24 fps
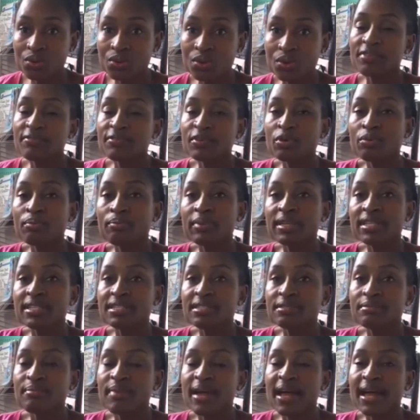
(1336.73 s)
If you missed
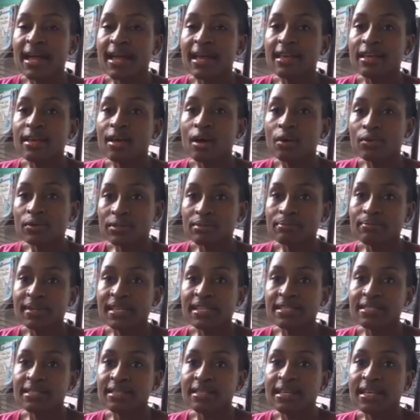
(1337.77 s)
my how to
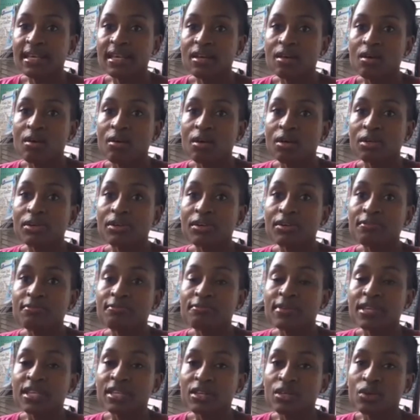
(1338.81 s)
place a cake order
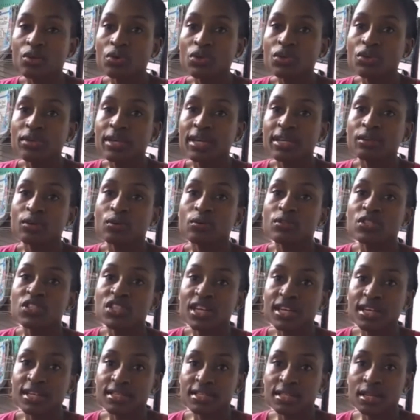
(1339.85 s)
video, you can go check
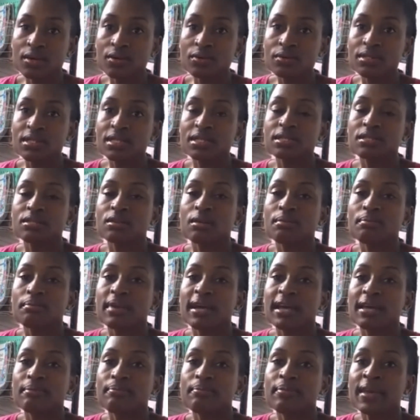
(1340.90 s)
it out. It's on
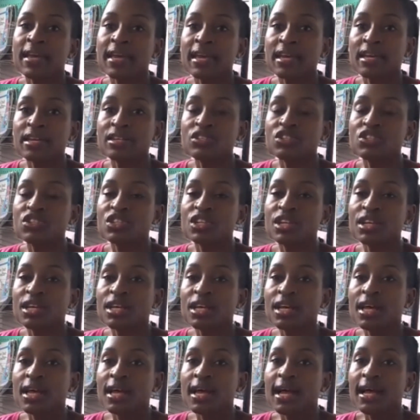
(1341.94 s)
my page.
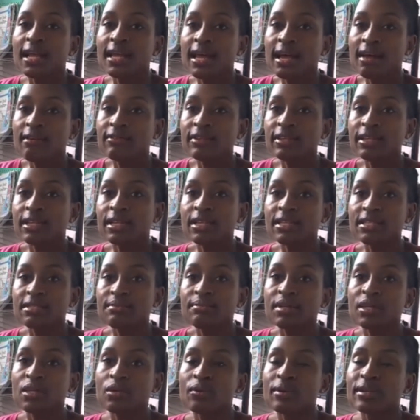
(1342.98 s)
I'll have it linked
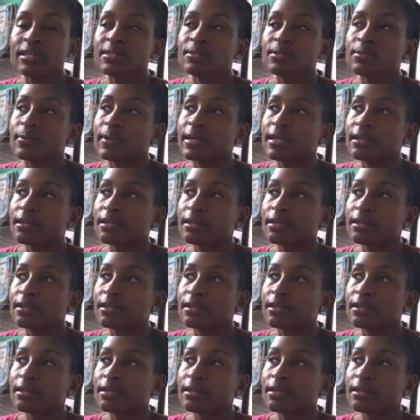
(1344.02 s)
below as well.